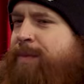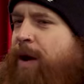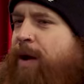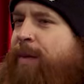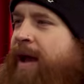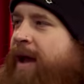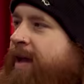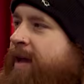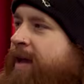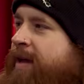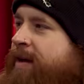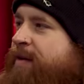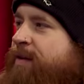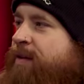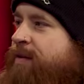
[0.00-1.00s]
bar backing
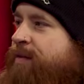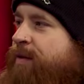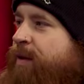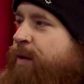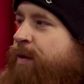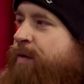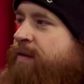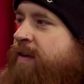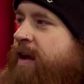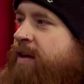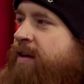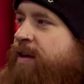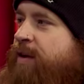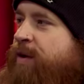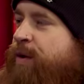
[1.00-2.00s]
at a local
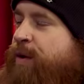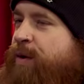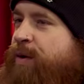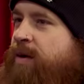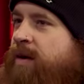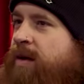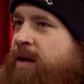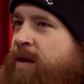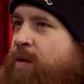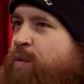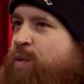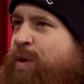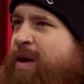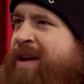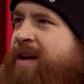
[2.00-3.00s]
venue,
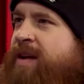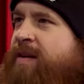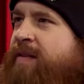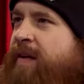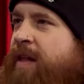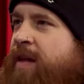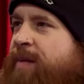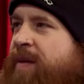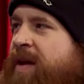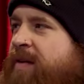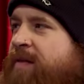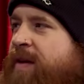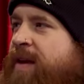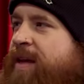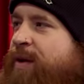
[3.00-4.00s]
working on developing a
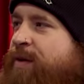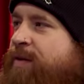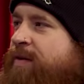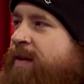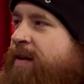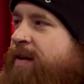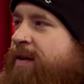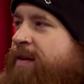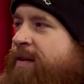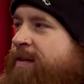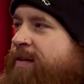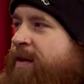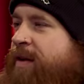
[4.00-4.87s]
video series